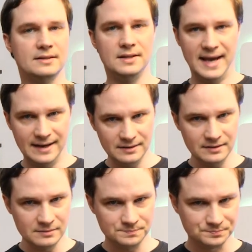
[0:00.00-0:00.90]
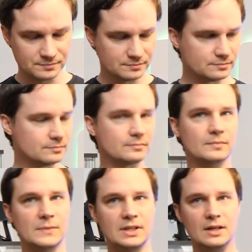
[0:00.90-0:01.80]
then
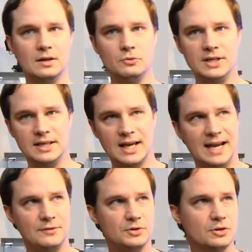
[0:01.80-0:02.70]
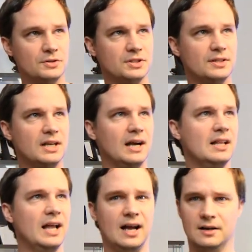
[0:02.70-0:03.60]
we have to consider
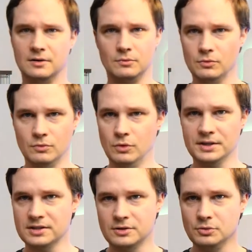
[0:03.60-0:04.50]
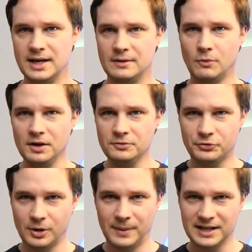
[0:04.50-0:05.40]
what do they want
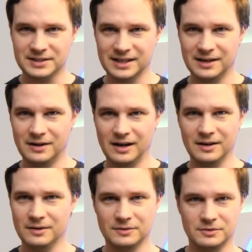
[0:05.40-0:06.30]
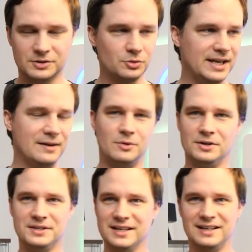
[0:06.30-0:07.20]
from us? Do they
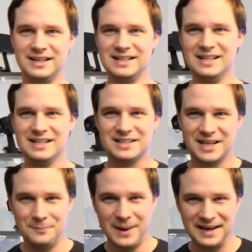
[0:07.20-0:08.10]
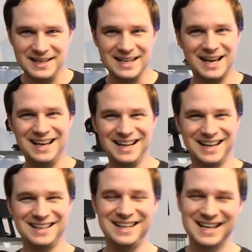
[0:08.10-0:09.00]
want some money?
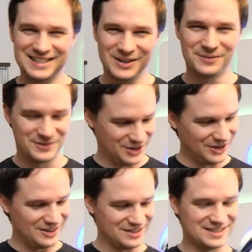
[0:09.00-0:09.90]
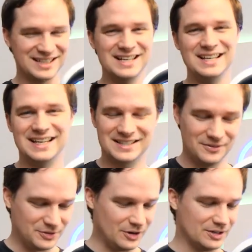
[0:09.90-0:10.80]
Yes, of course. Yes,
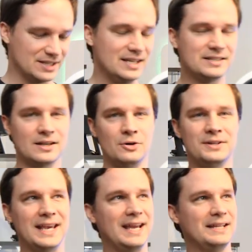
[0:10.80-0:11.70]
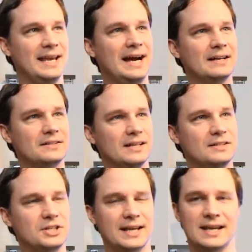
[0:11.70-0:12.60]
of course. So they are
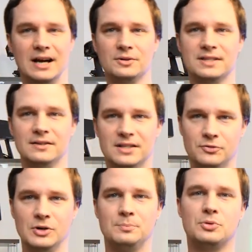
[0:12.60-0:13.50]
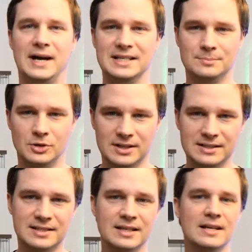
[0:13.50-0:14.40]
checking out different price
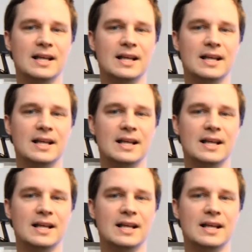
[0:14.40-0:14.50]
models.